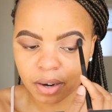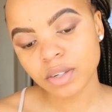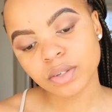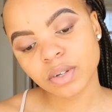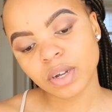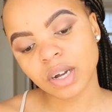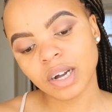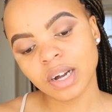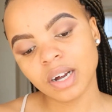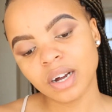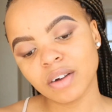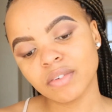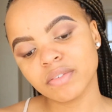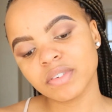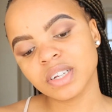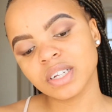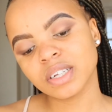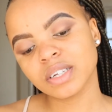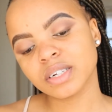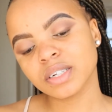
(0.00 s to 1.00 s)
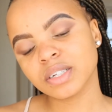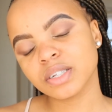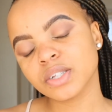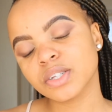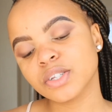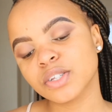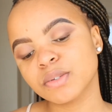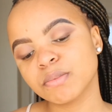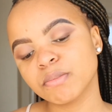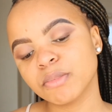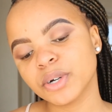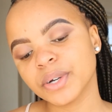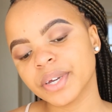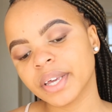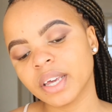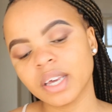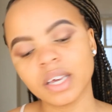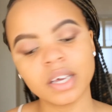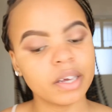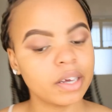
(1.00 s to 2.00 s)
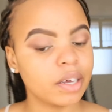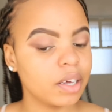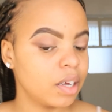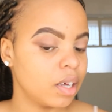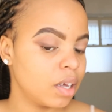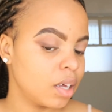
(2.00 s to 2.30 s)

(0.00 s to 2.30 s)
So I have a little smoky